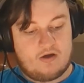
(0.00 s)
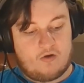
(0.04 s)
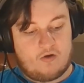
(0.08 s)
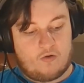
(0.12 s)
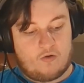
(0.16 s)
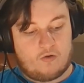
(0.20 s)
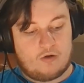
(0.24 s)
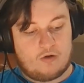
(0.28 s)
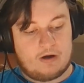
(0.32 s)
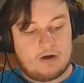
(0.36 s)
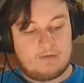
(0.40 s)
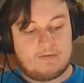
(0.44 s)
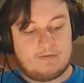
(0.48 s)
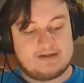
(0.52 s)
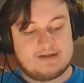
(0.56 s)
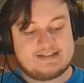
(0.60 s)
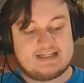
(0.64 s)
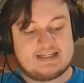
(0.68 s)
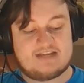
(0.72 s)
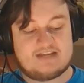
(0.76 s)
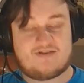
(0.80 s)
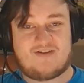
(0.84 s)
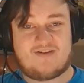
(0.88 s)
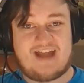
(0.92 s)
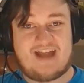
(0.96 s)
or ones
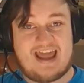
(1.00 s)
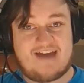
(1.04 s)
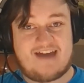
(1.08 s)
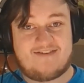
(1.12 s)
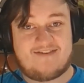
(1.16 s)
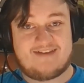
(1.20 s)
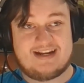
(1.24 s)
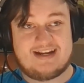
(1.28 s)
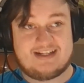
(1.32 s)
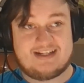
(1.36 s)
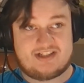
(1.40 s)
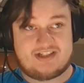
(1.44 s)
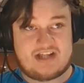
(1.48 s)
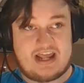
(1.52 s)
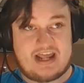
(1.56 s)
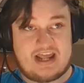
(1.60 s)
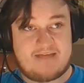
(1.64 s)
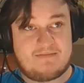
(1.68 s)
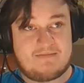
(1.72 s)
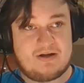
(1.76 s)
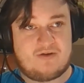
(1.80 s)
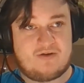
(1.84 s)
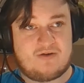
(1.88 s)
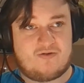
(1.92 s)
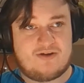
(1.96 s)
that don't have an
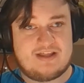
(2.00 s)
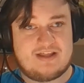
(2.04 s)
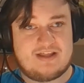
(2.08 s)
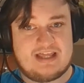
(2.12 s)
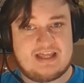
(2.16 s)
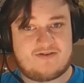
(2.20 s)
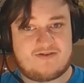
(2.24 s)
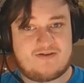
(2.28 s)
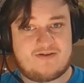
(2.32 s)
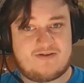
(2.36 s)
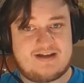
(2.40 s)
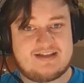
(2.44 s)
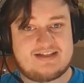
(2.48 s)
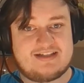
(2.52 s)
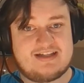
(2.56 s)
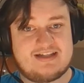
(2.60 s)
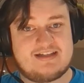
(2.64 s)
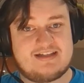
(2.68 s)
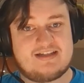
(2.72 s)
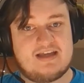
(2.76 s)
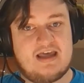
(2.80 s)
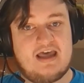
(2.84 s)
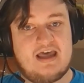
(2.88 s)
enchantment aura that grants it.